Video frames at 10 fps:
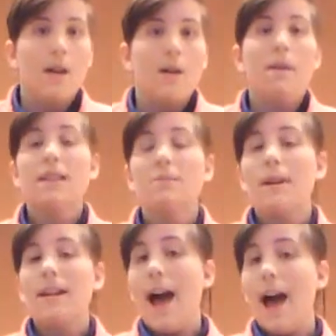Because what
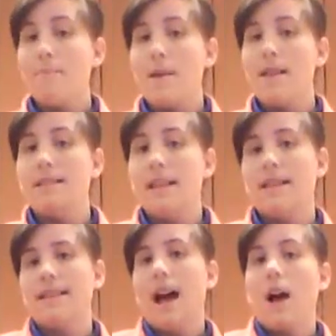happens
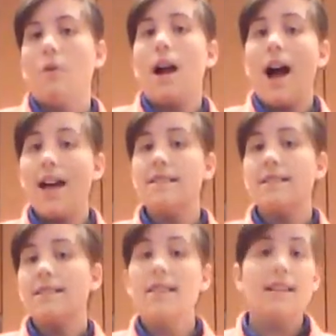is our eyes
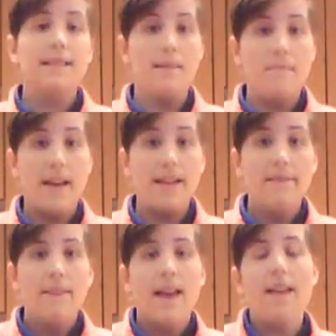see something
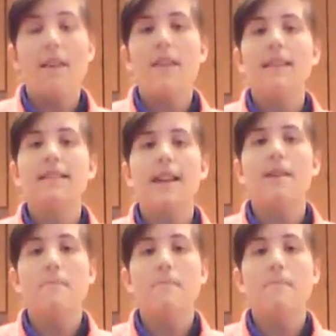and then they send a